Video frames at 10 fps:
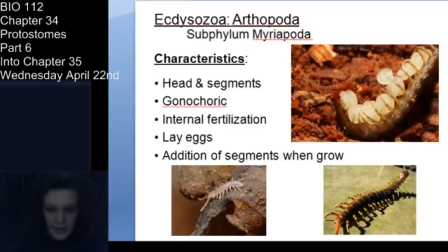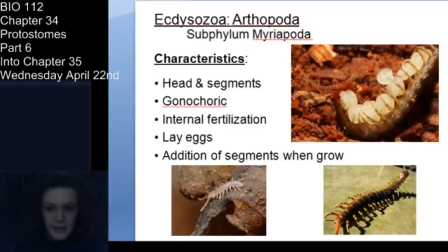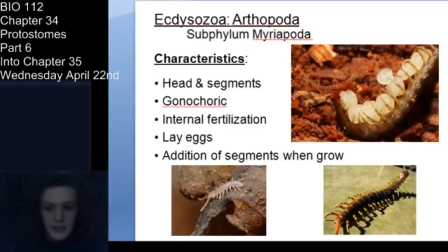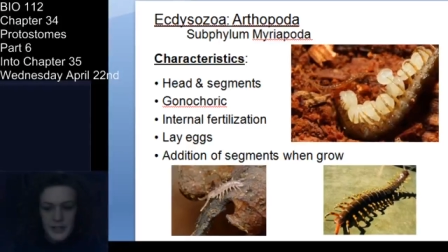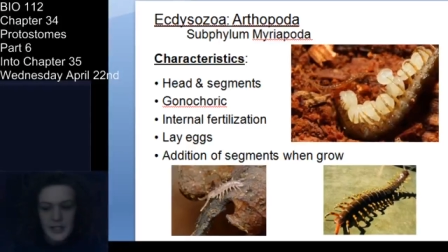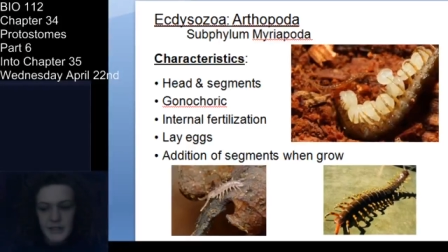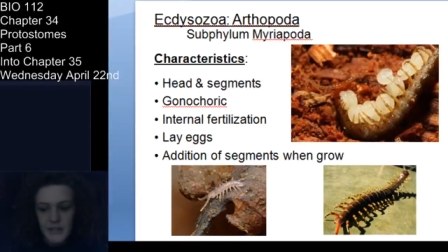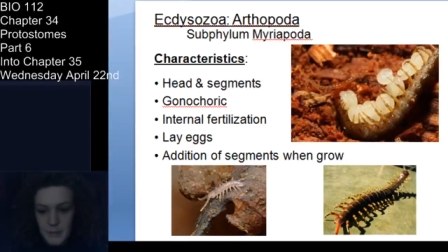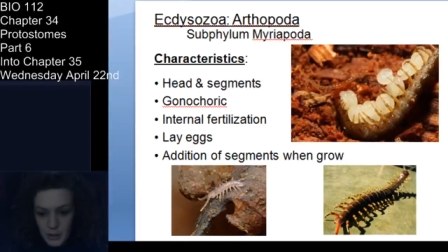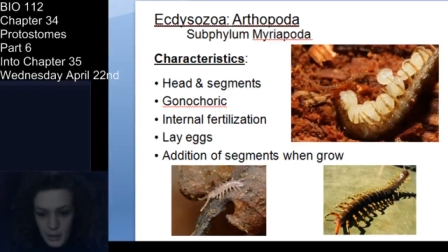characteristics
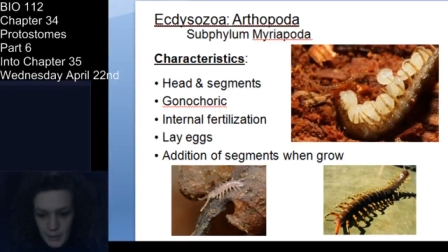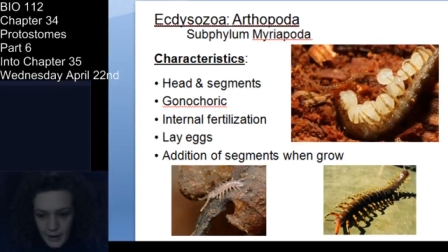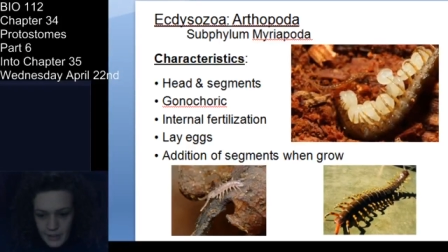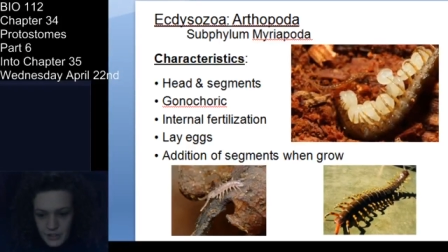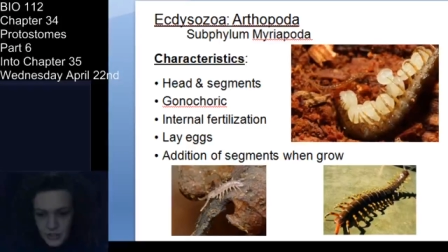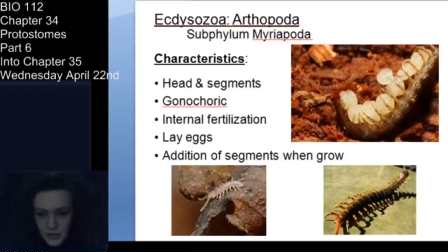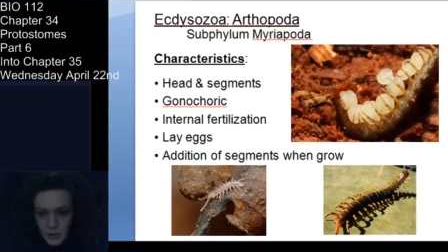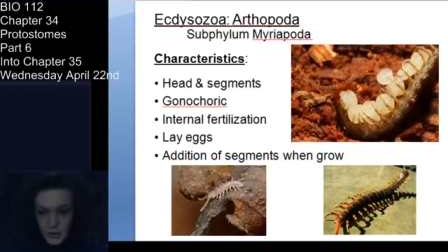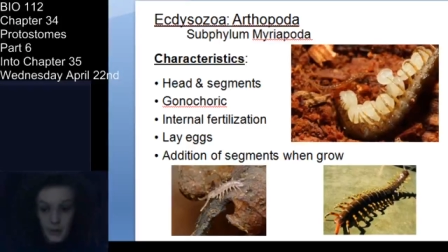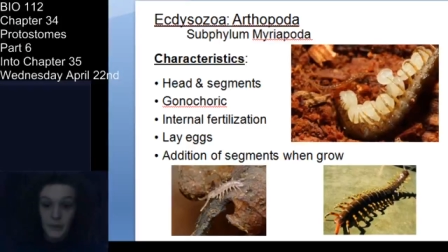of the myriapods, just so
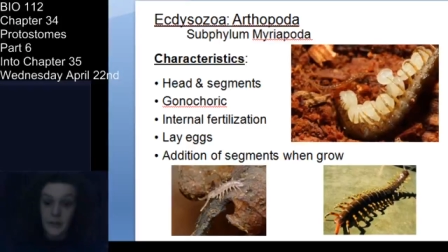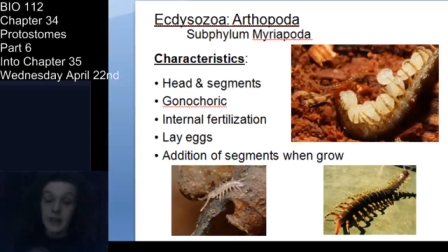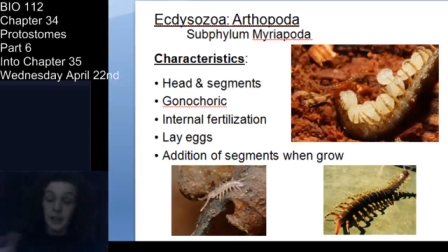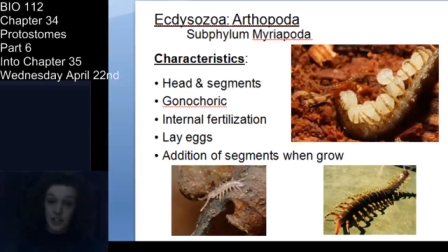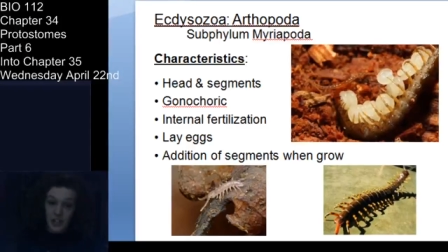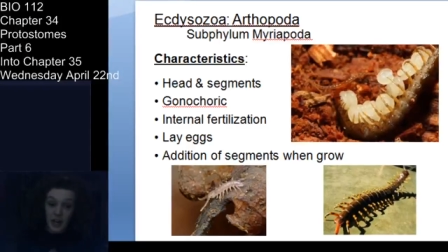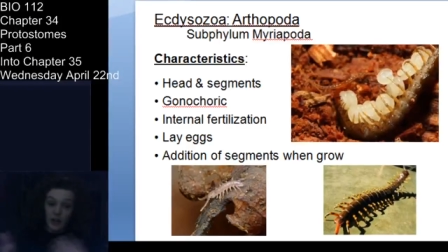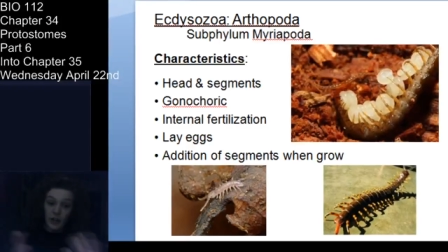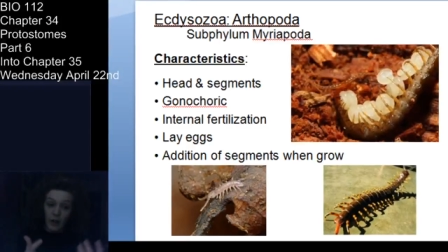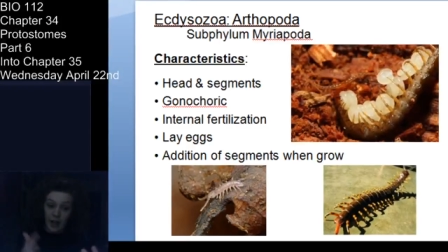you know, that are
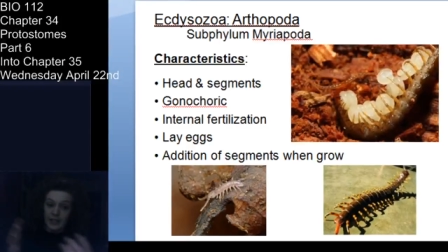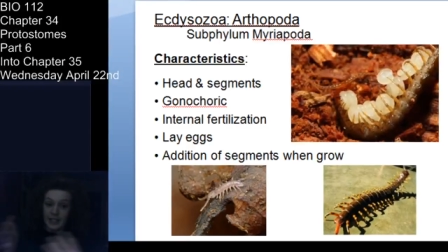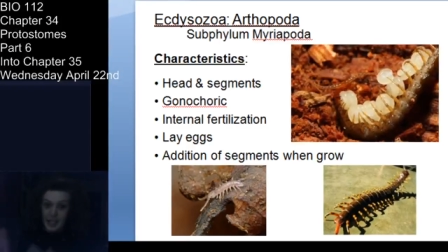shared across